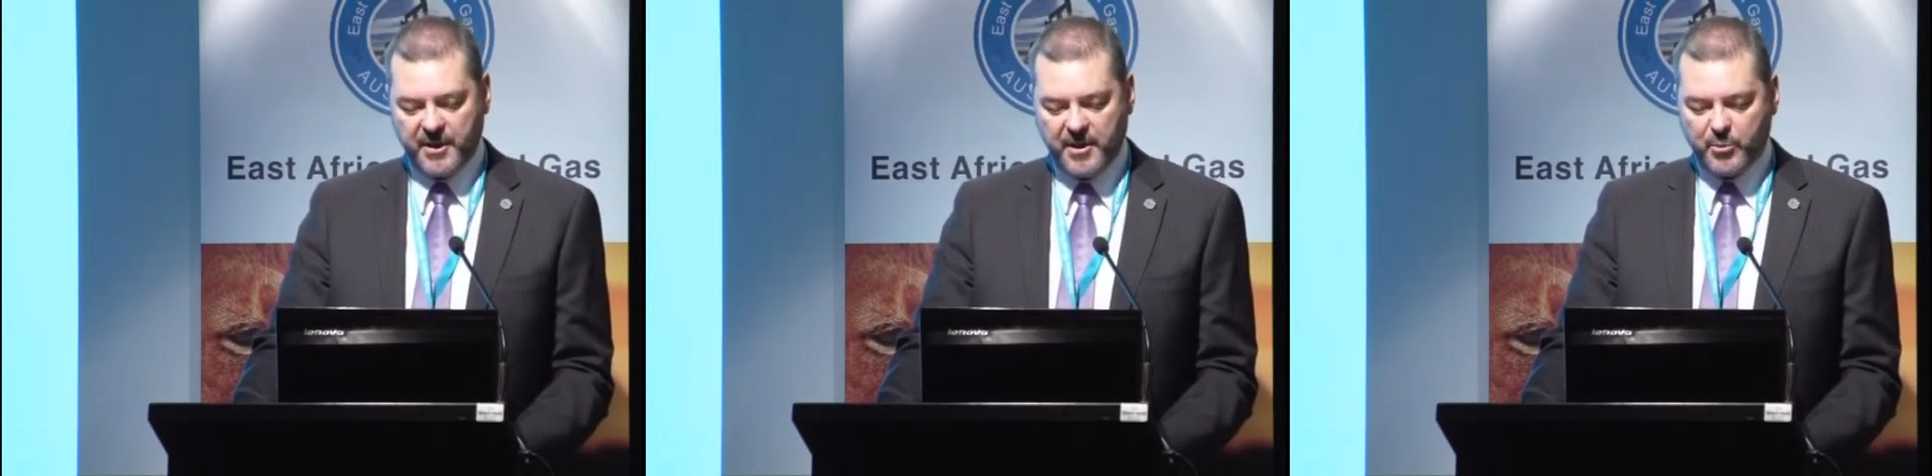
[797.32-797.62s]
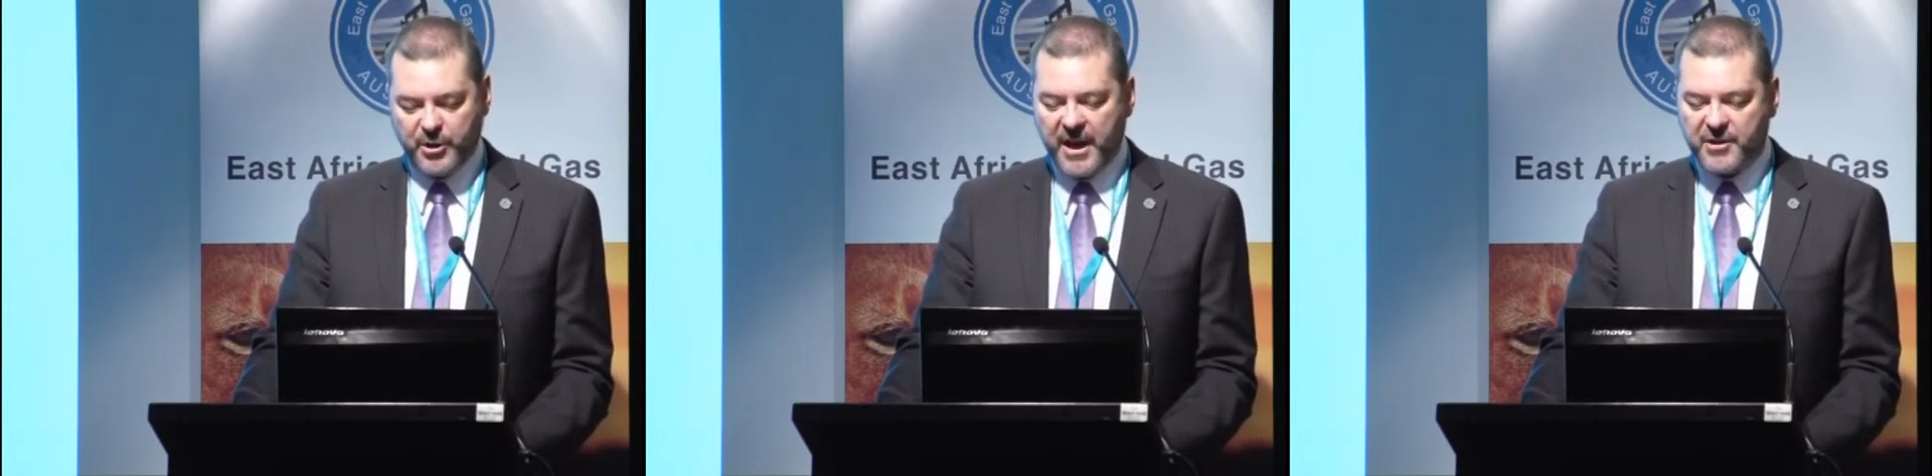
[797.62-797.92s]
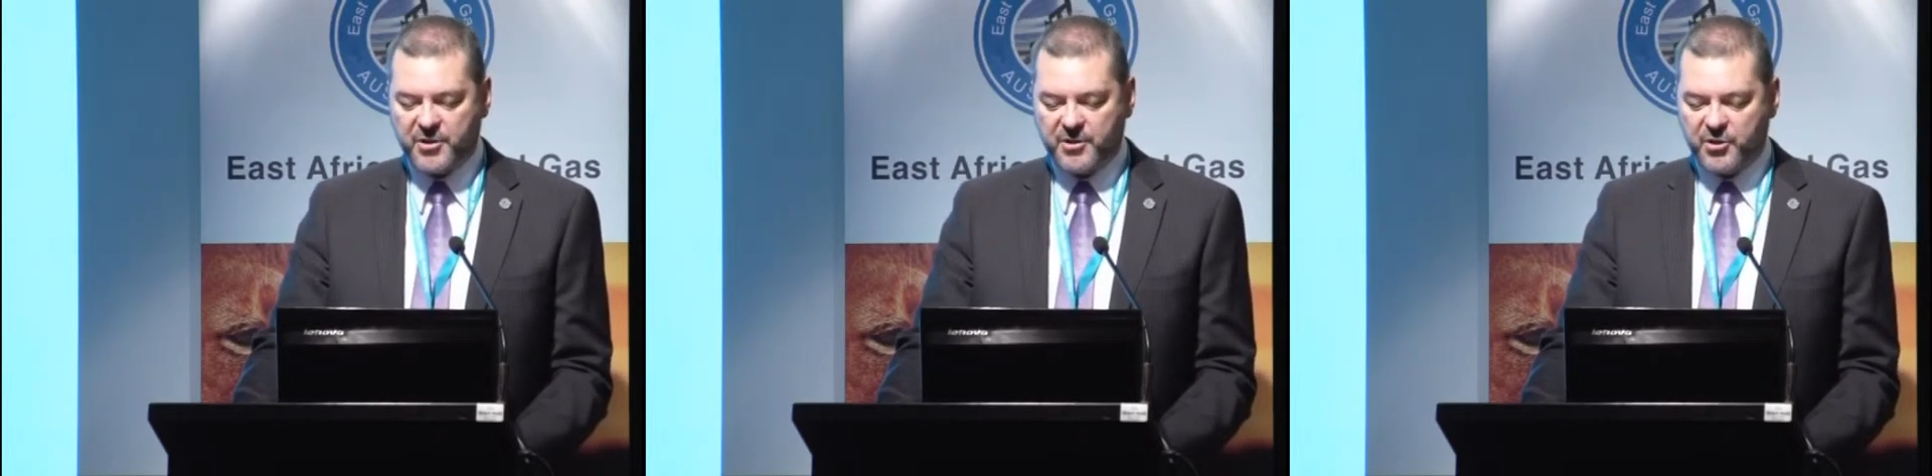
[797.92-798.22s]

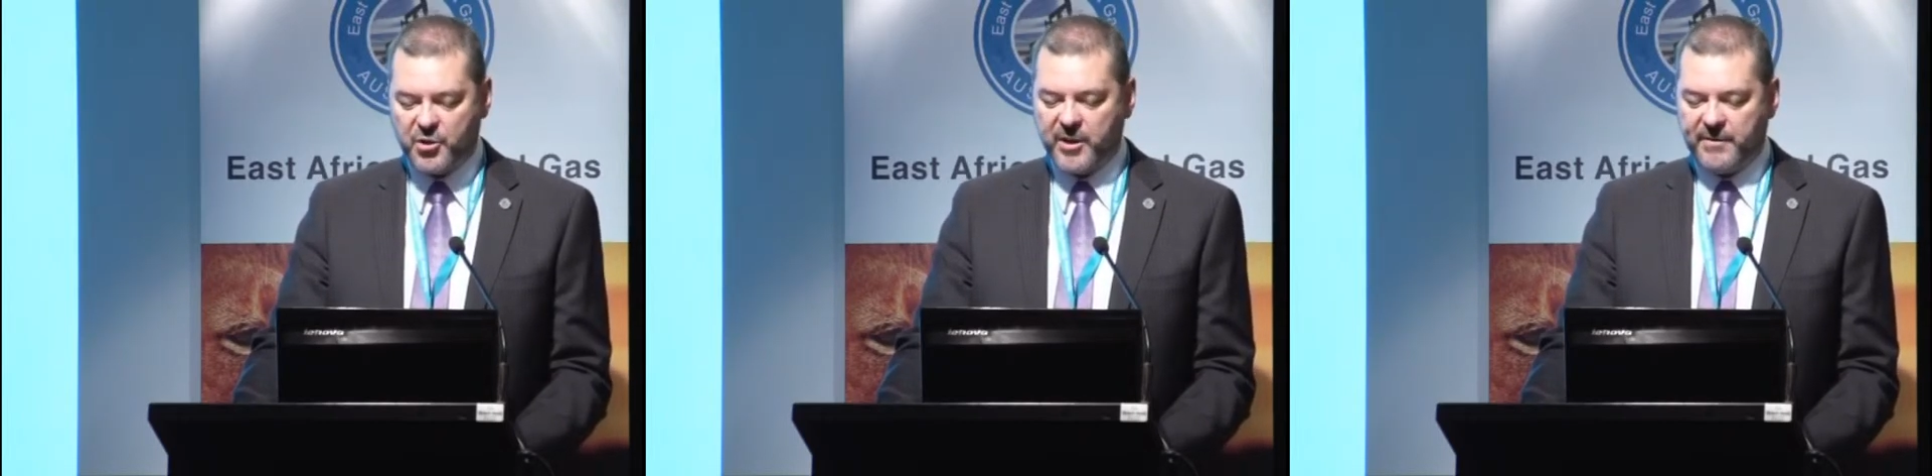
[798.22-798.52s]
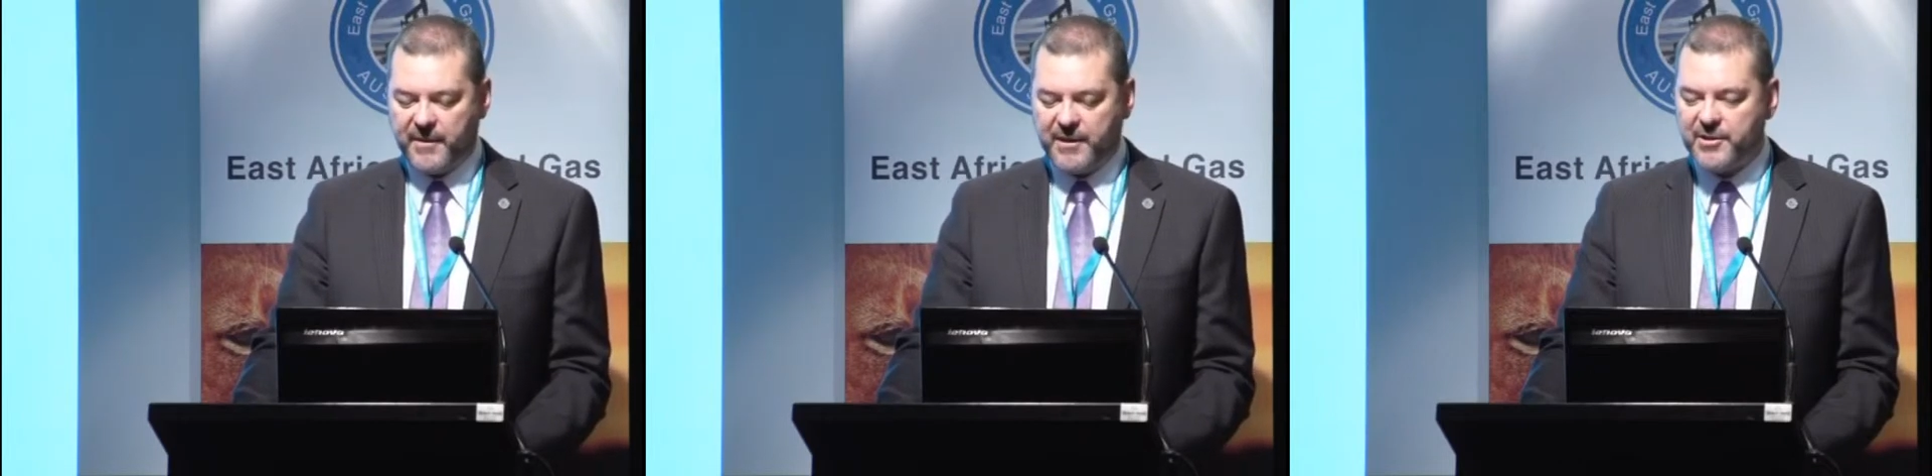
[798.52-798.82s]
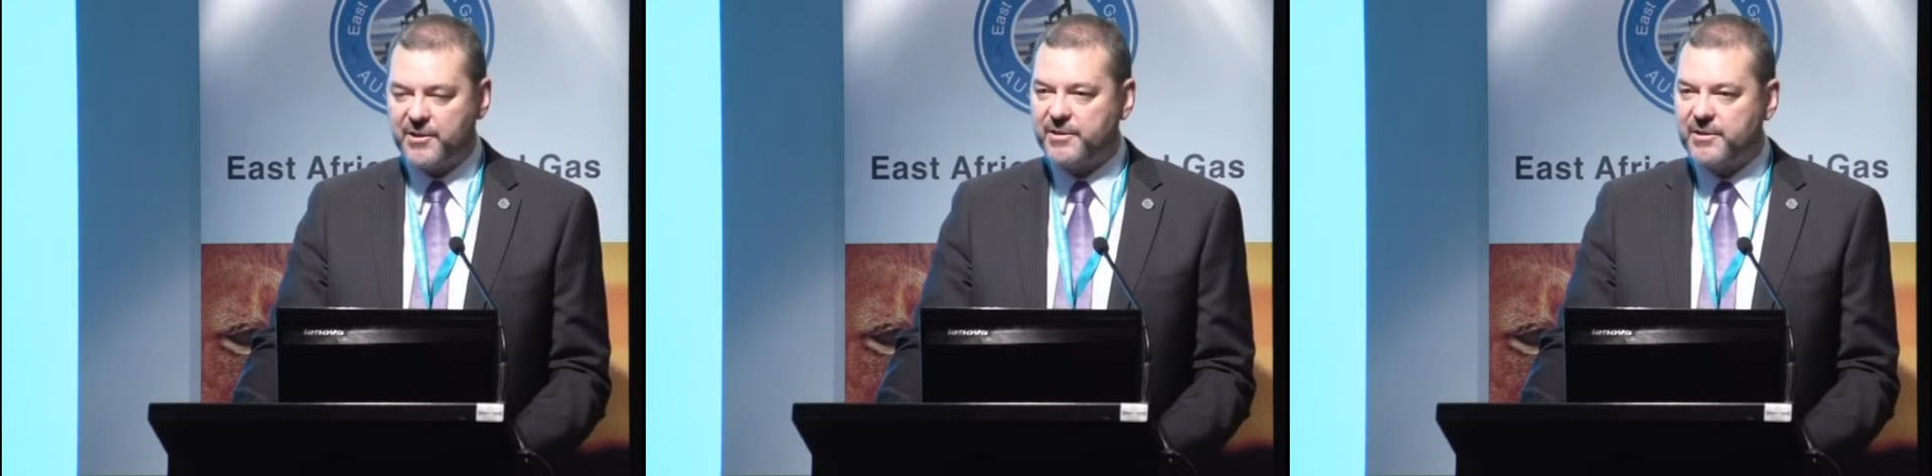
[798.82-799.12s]
production, joint
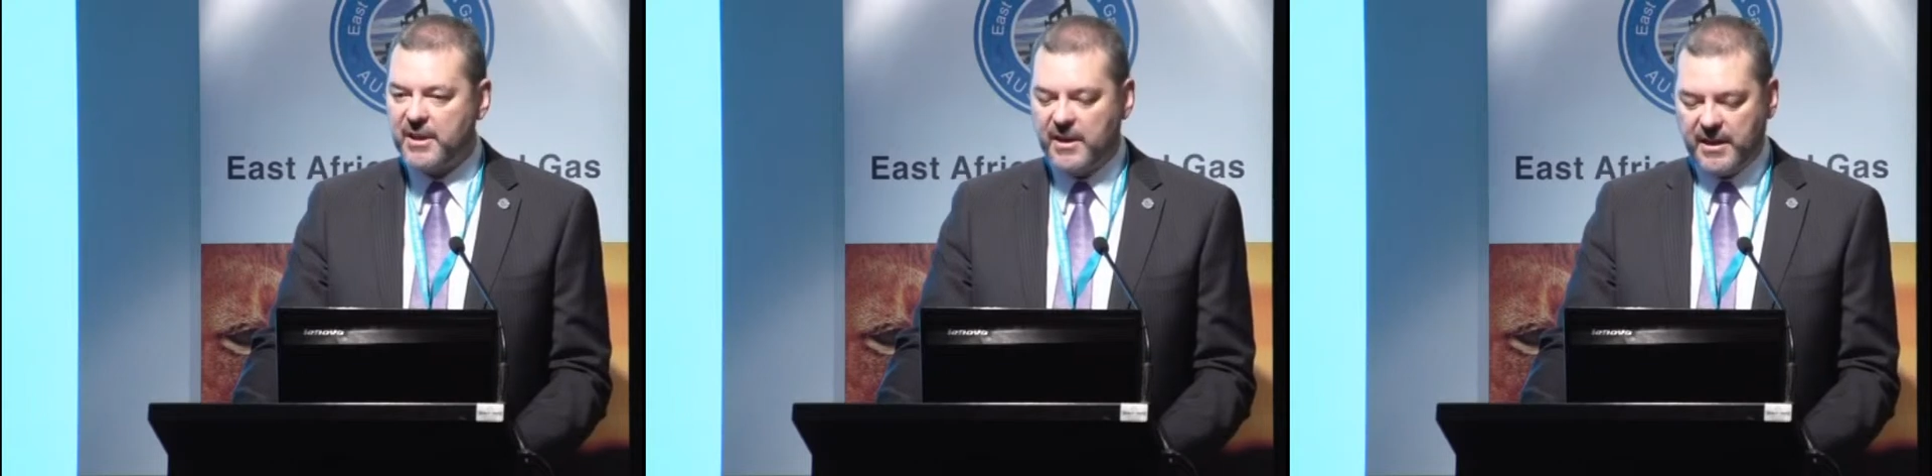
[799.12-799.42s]
ventures,